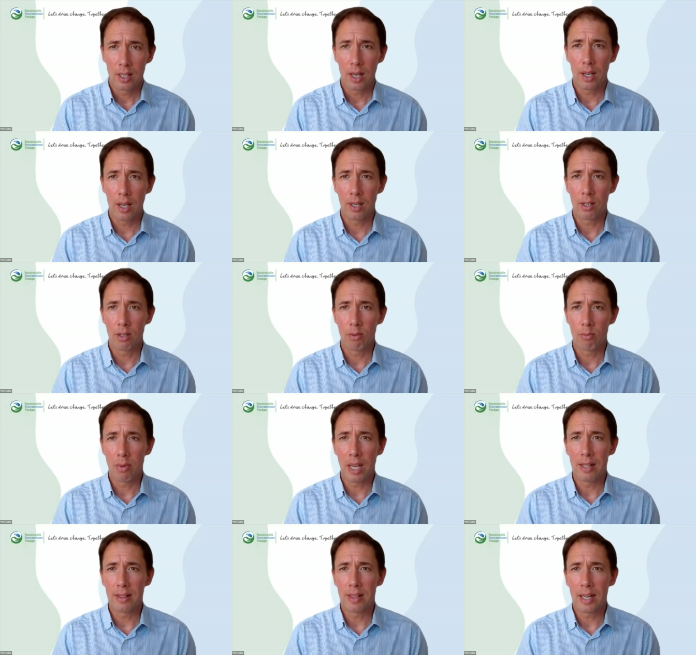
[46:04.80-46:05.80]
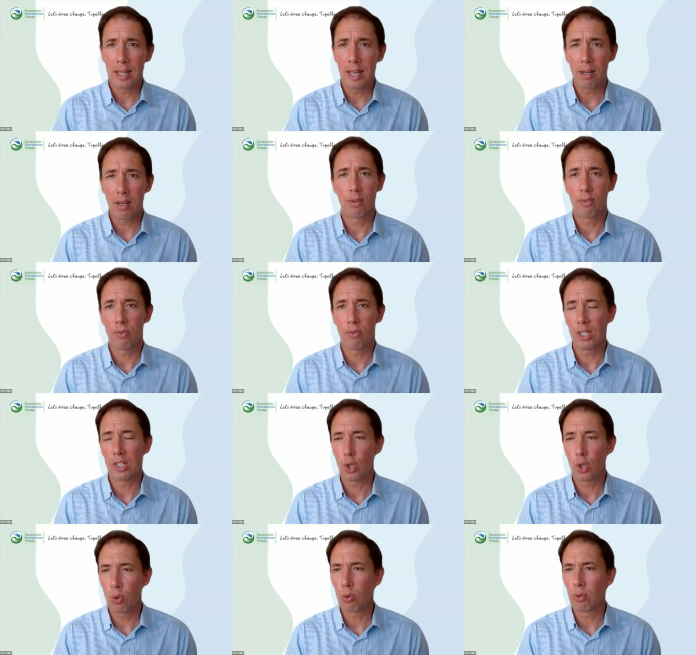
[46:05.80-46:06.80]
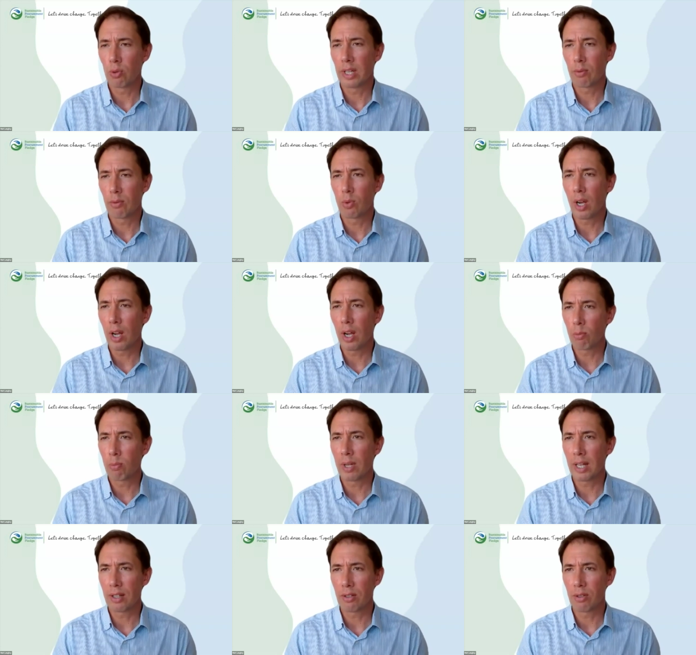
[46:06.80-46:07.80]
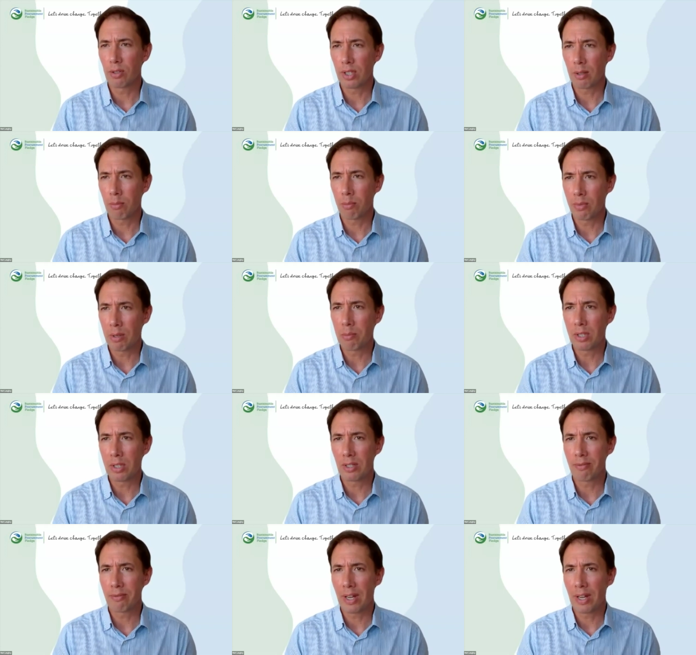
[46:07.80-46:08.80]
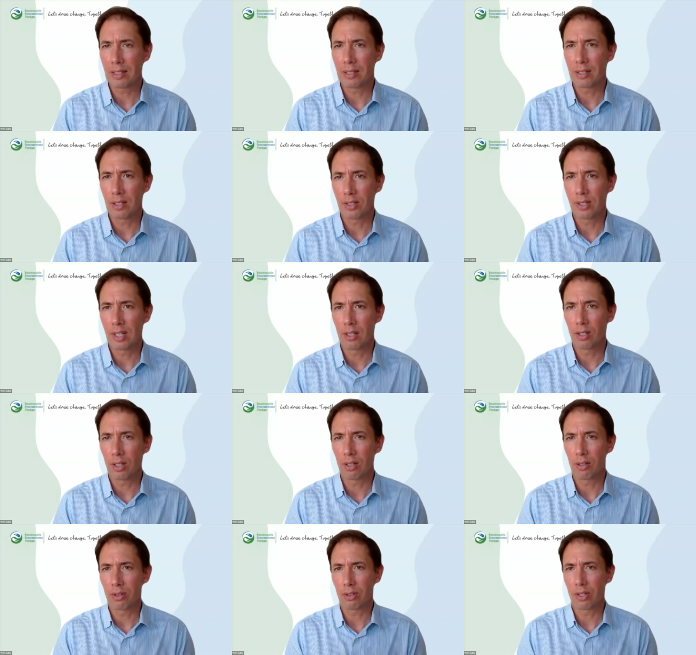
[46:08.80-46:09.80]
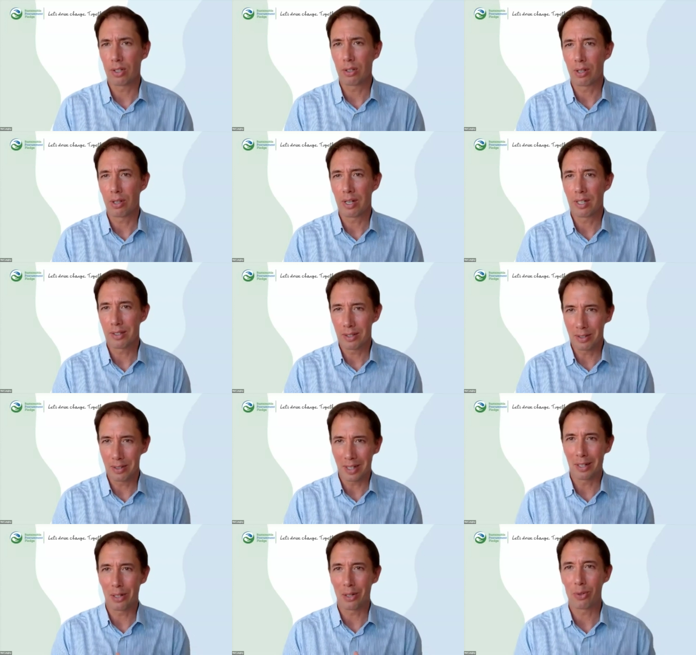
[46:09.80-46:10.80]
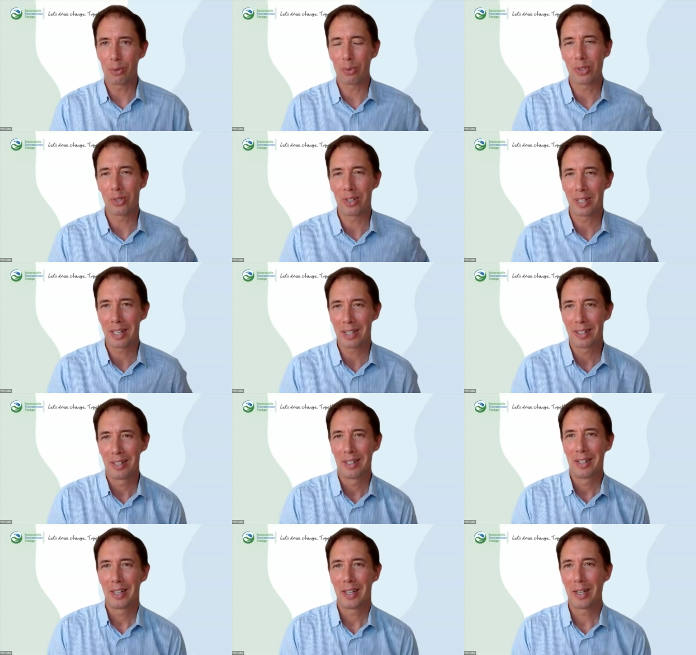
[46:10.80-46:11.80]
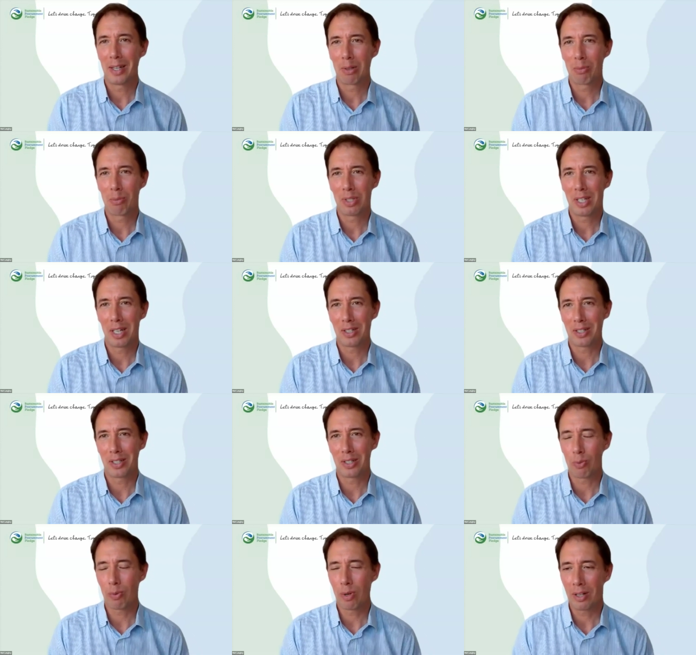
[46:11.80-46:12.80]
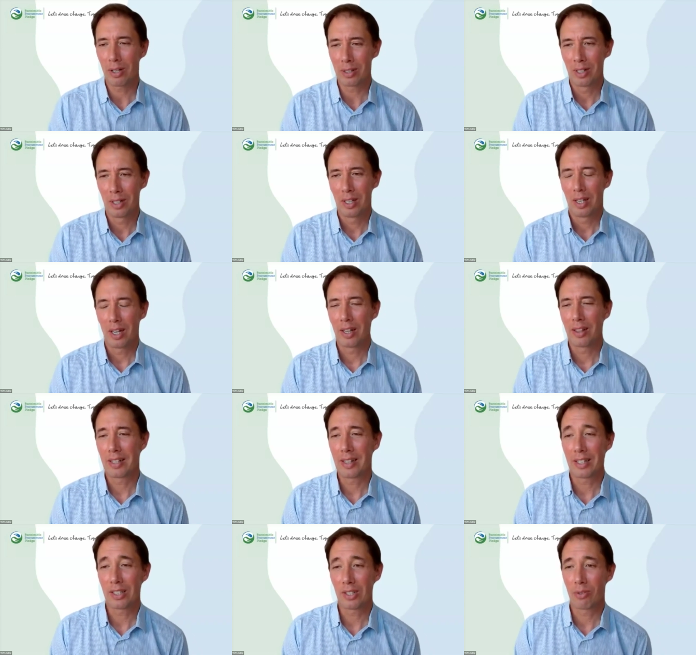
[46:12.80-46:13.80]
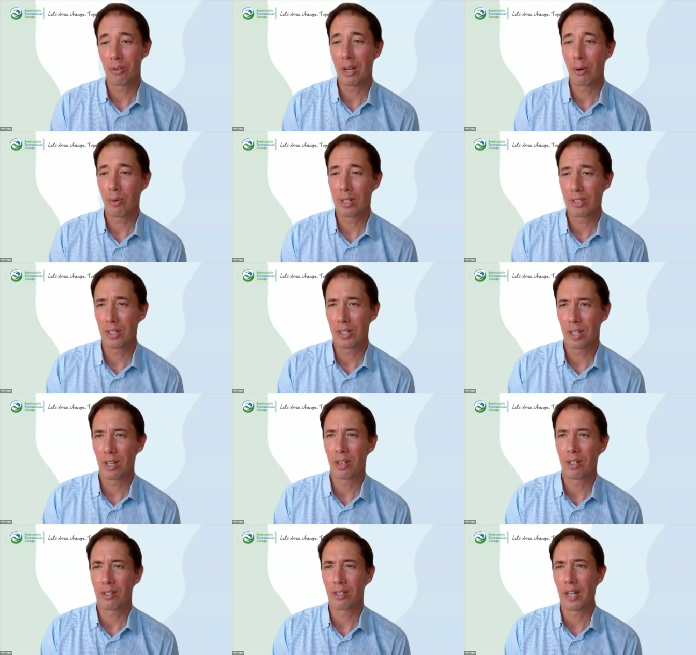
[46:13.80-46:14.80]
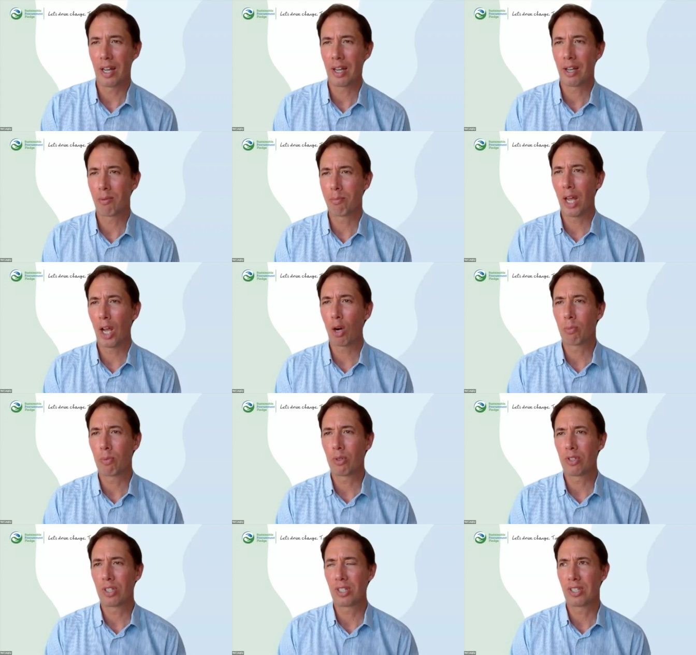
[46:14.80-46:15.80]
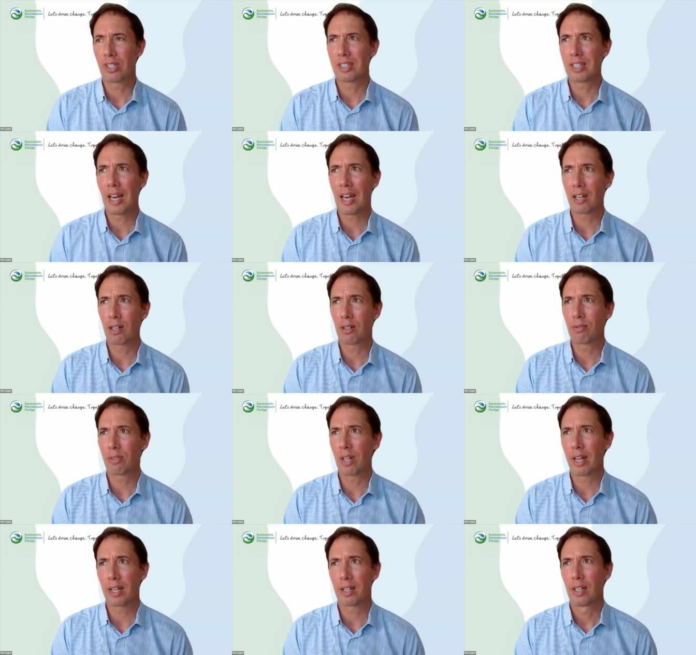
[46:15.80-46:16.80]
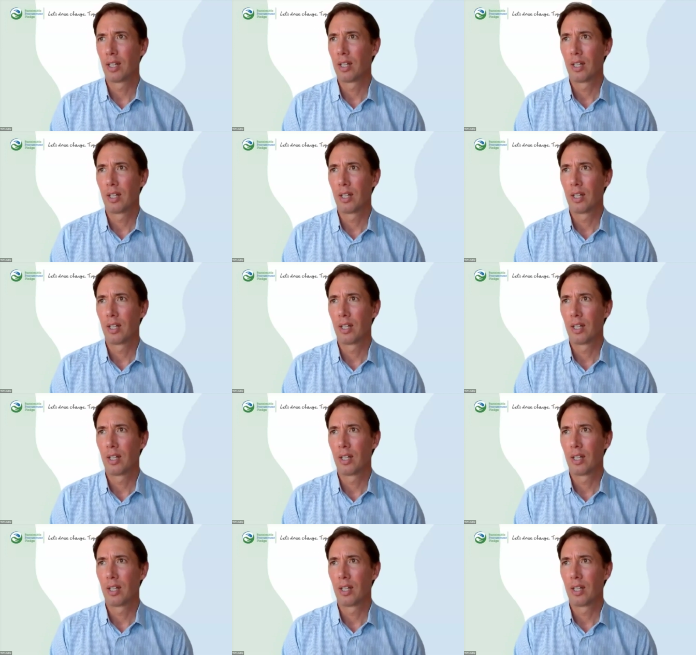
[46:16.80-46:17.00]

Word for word: um, and they have a free tool that will help get you some emission factors that you can look to utilize. And, and Luke was on that um, session as well. I think that's a great one to go and um, help you just start of like,